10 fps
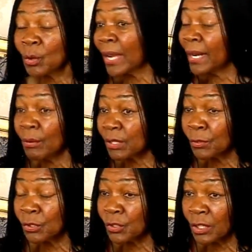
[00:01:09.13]
And I
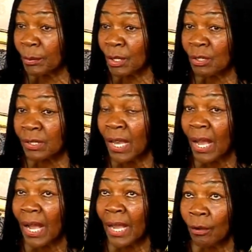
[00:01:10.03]
was fortunate because
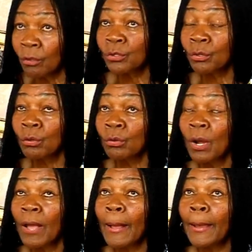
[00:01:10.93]
I also
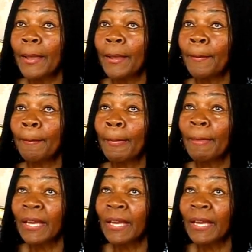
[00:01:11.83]
um,